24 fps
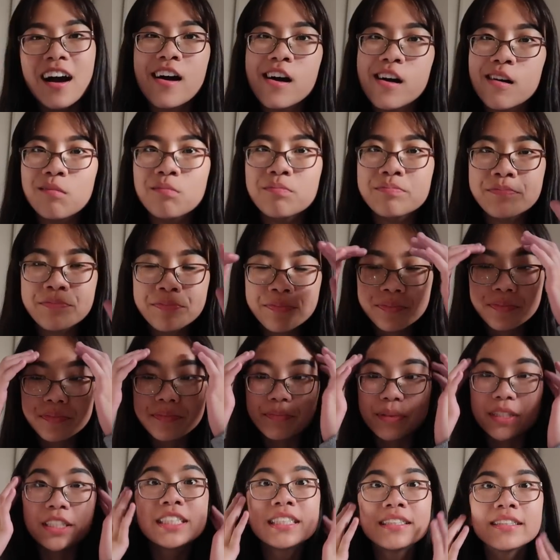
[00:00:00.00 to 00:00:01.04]
Um,
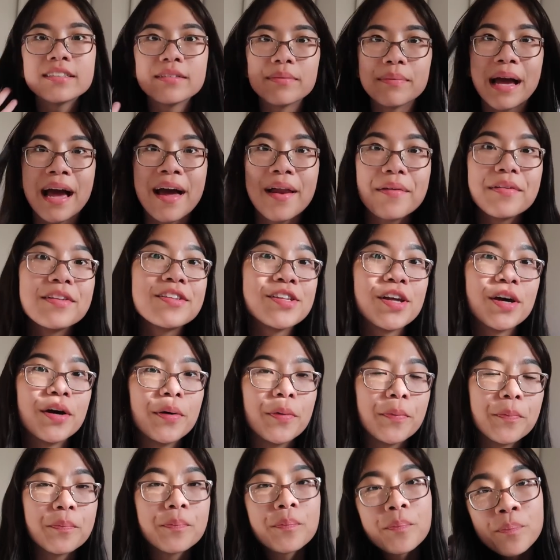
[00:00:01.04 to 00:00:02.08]
but she's still mad,
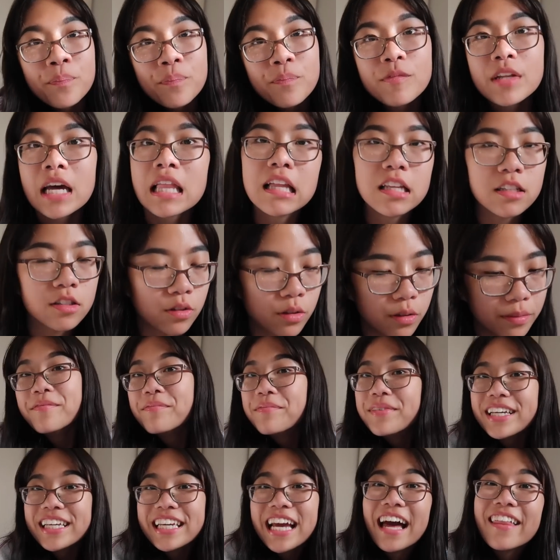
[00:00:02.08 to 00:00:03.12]
so that's cool.
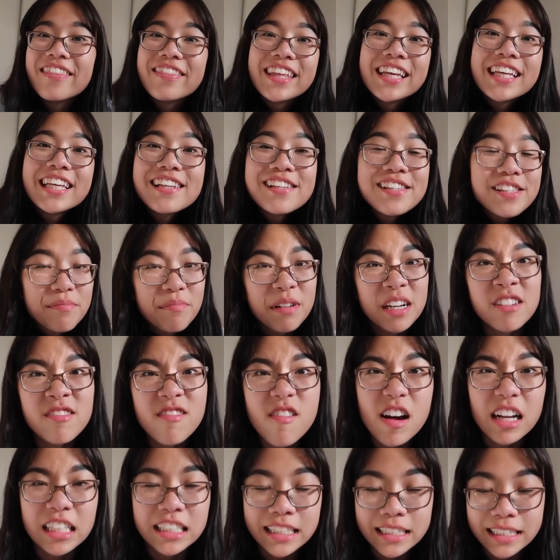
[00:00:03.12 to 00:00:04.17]
But yeah, thank you so much
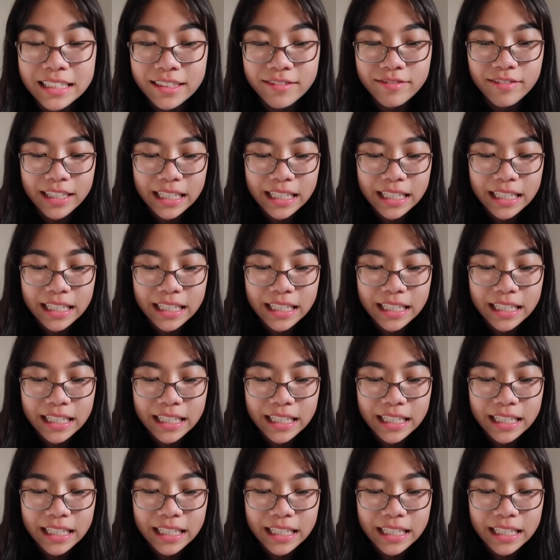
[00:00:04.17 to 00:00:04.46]
for watching this